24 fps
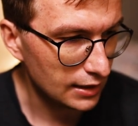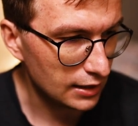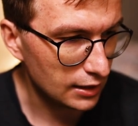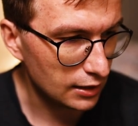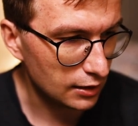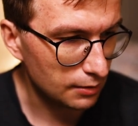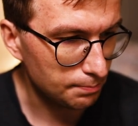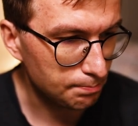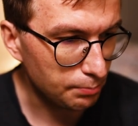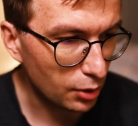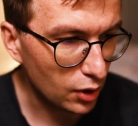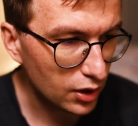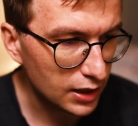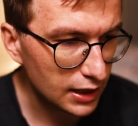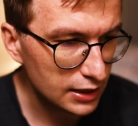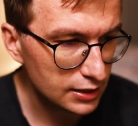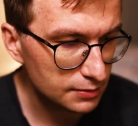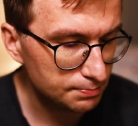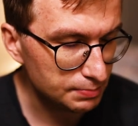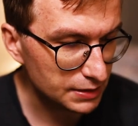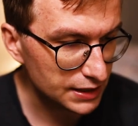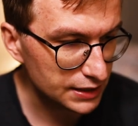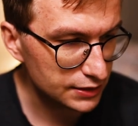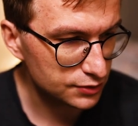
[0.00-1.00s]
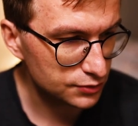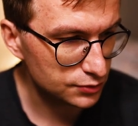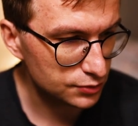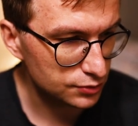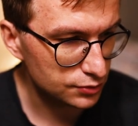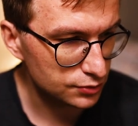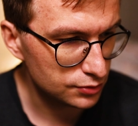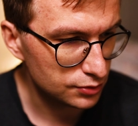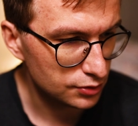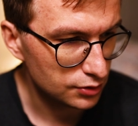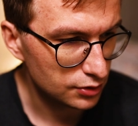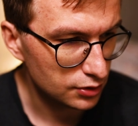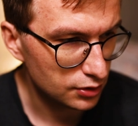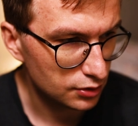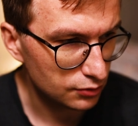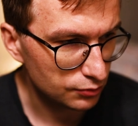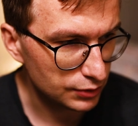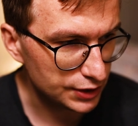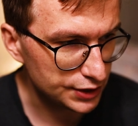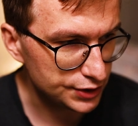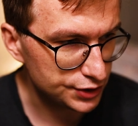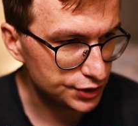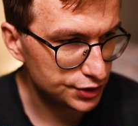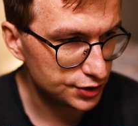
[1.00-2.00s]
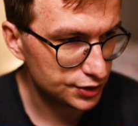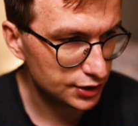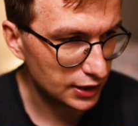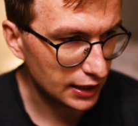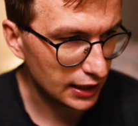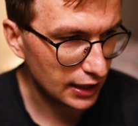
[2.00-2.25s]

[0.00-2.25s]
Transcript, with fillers: Uh, Pocket Bisu which